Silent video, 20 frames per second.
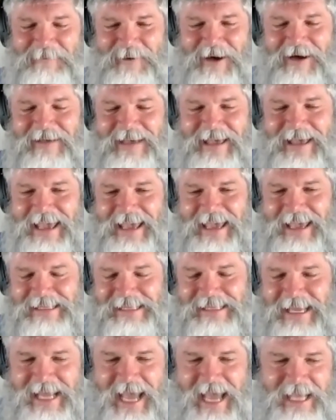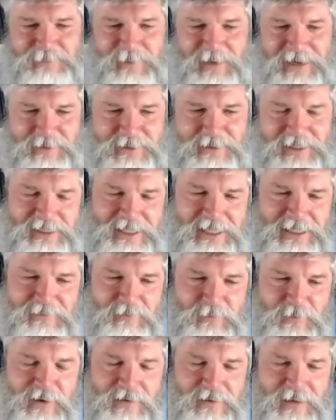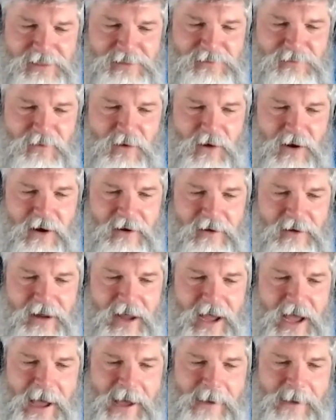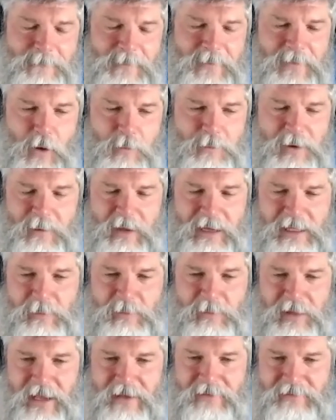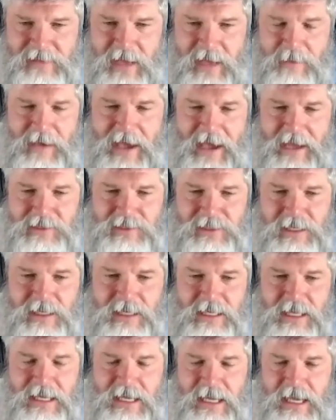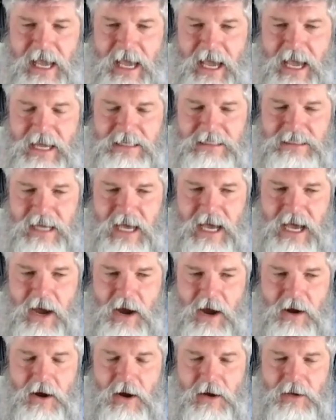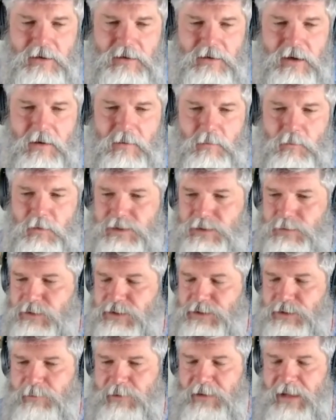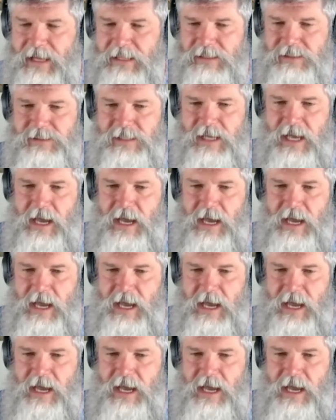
well, it, it has been an interesting season for you thus far. Um, hoping to make the playoffs, I imagine. And uh, are, are you are, uh, which what's your plans?